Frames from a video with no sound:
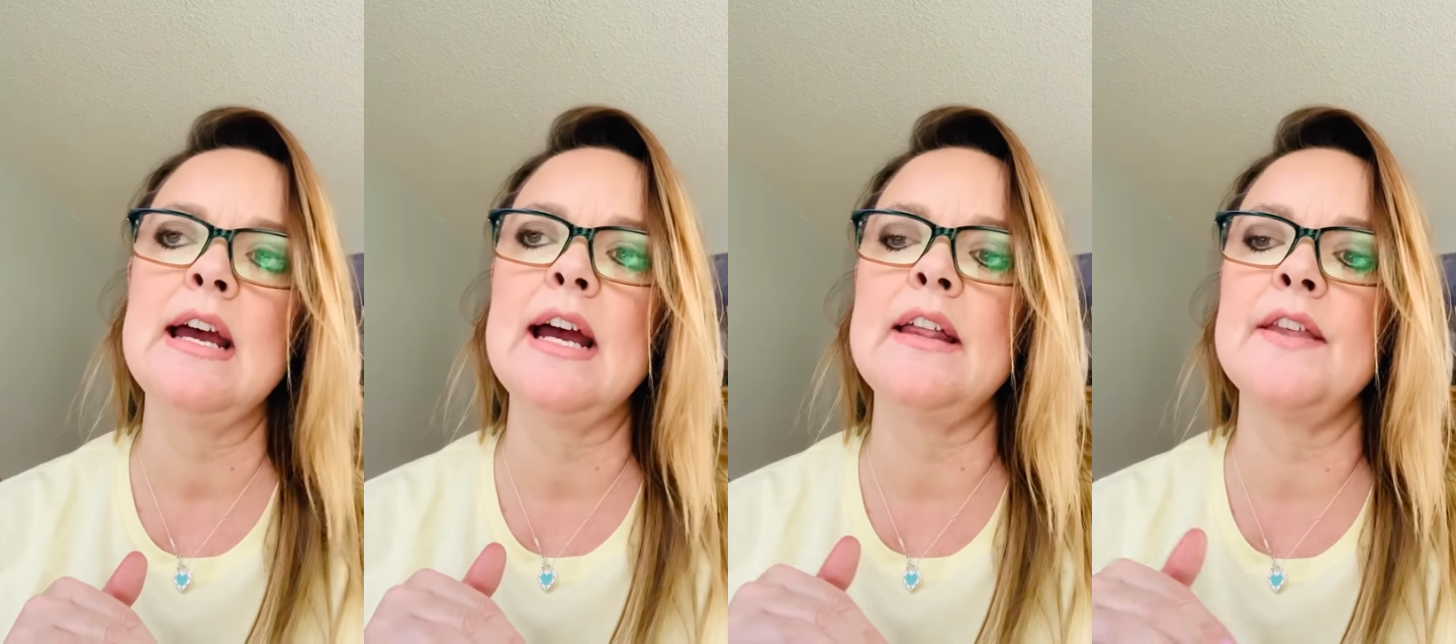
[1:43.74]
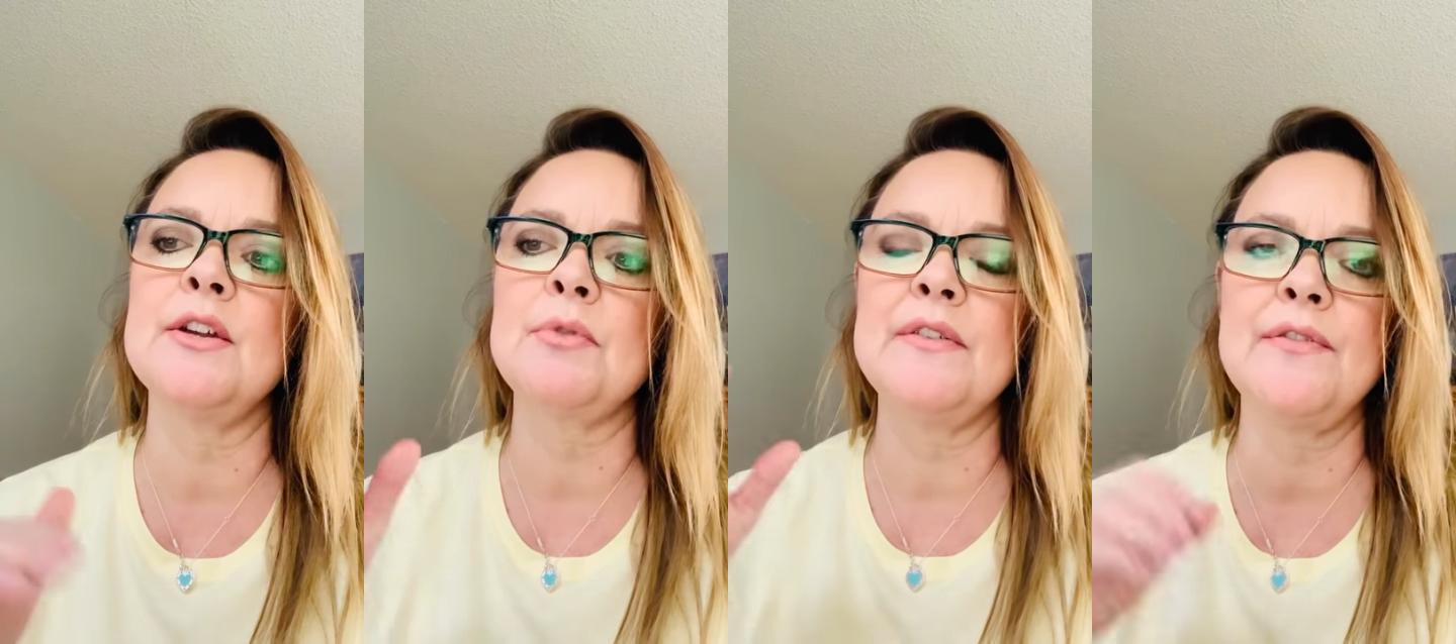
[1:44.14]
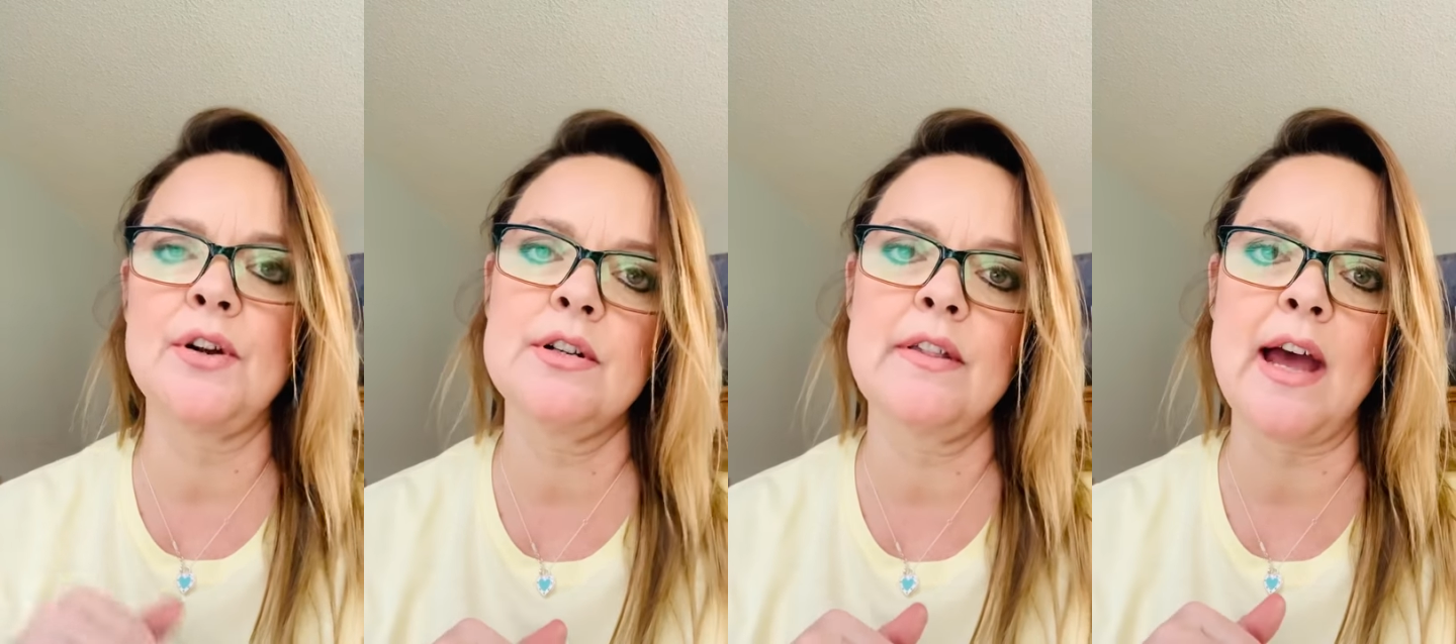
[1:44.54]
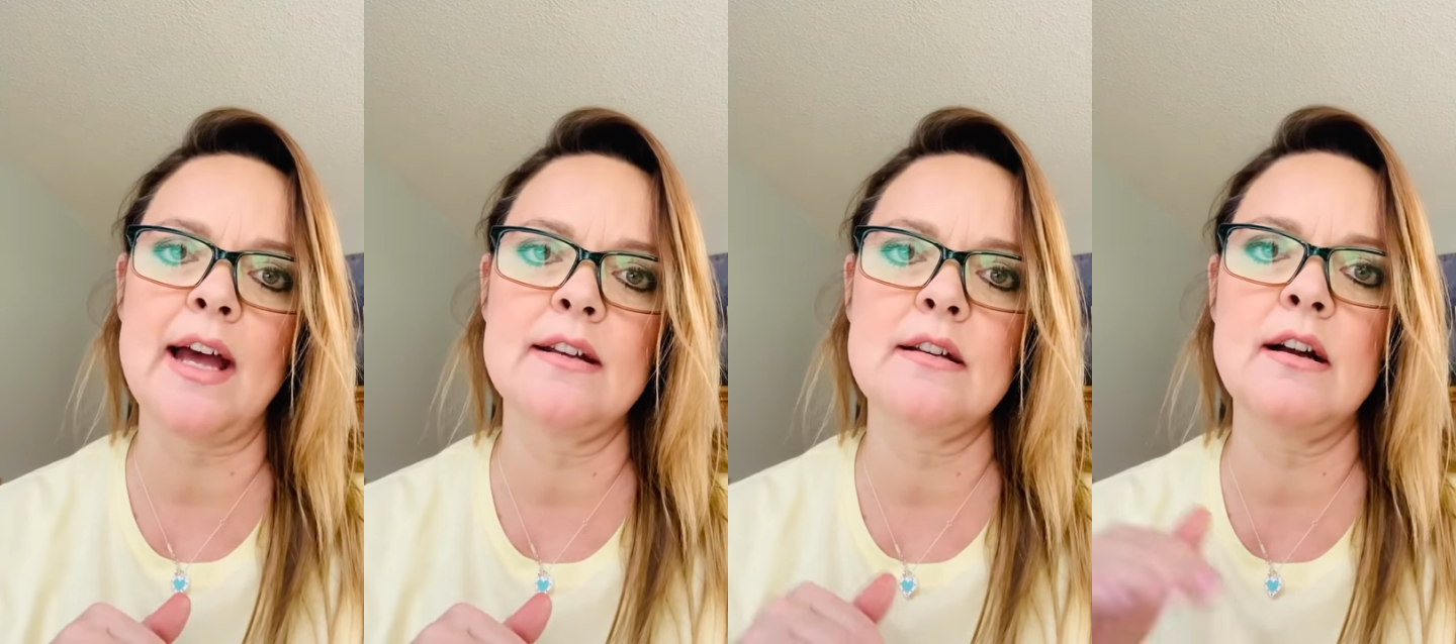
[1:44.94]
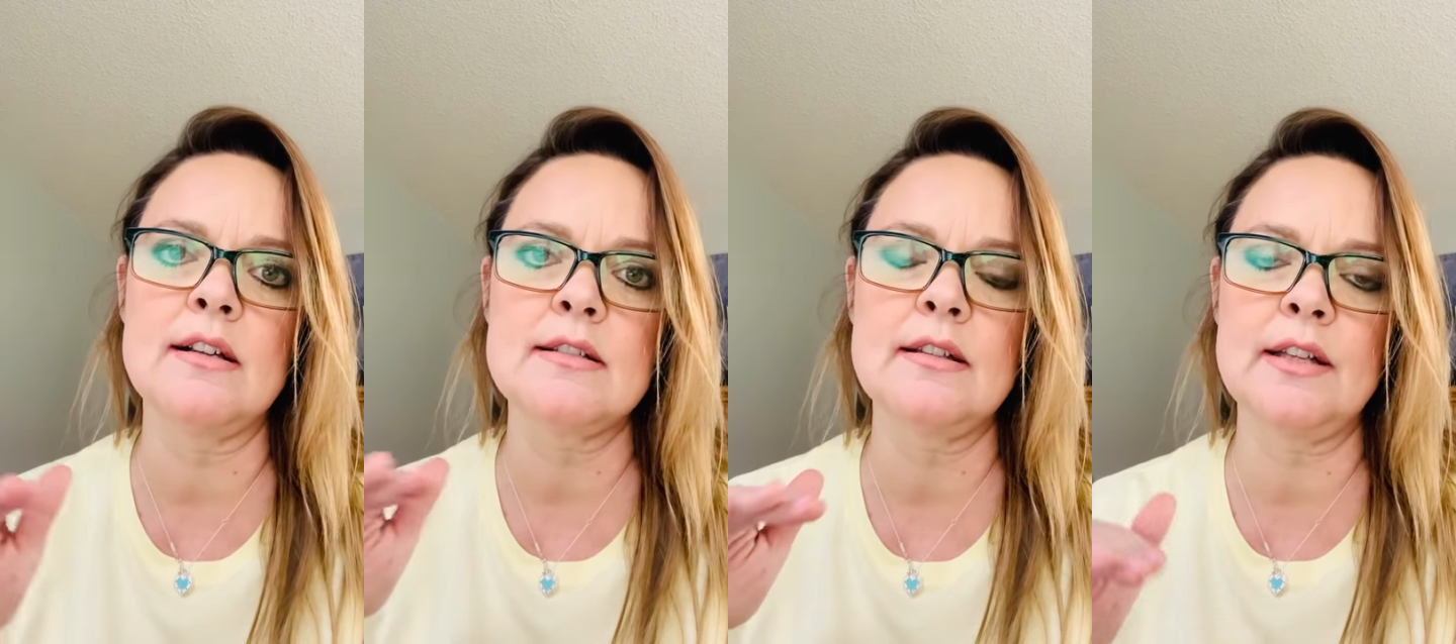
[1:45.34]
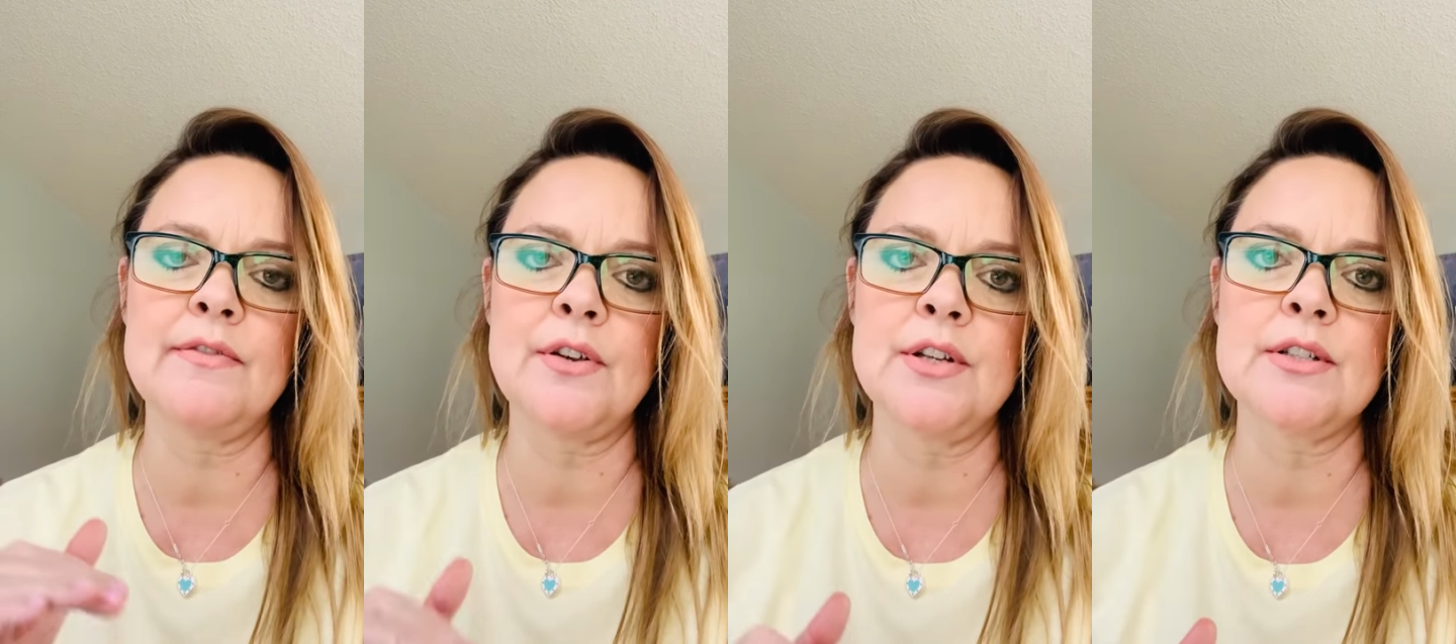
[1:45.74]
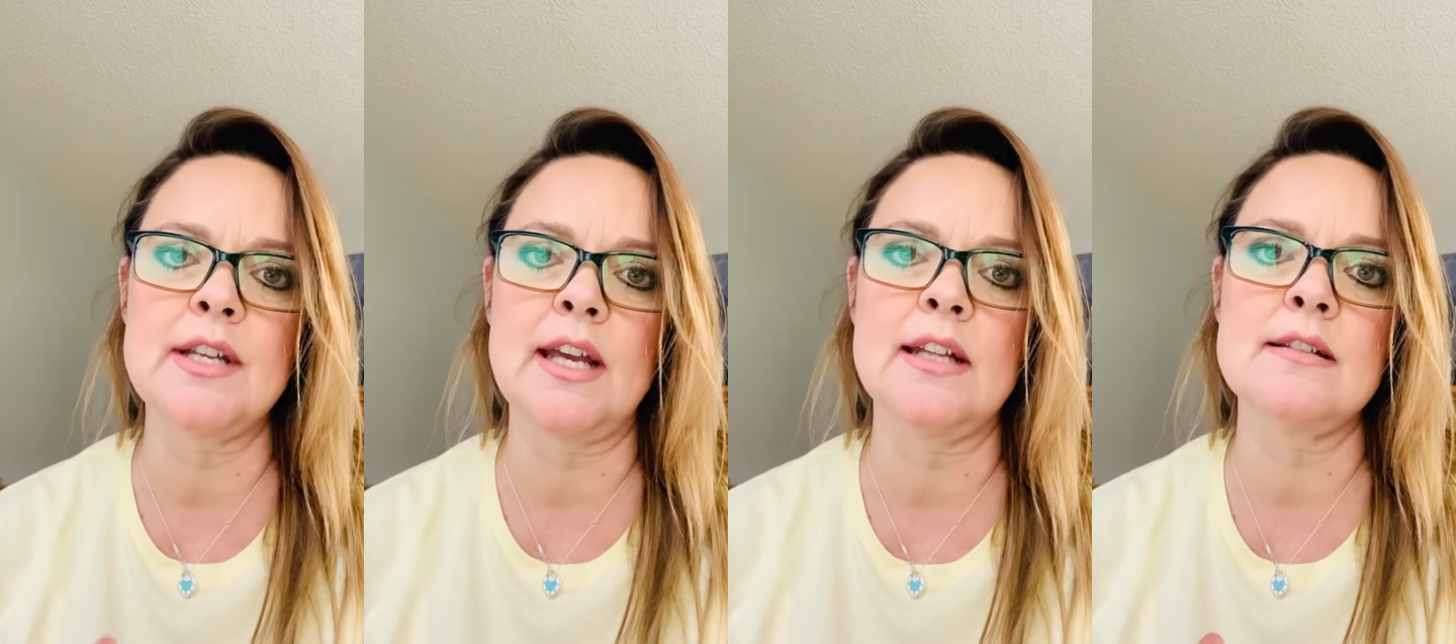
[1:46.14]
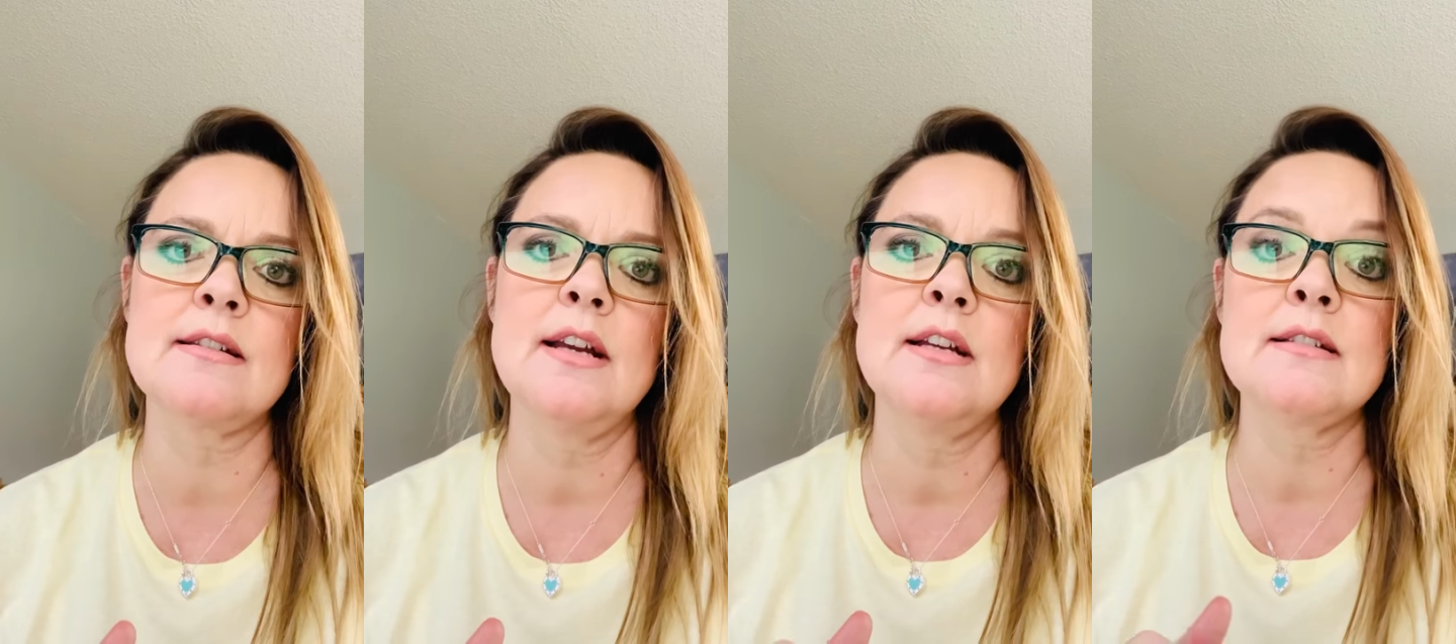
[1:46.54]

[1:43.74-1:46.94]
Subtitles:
and then refer to that constantly for your dates.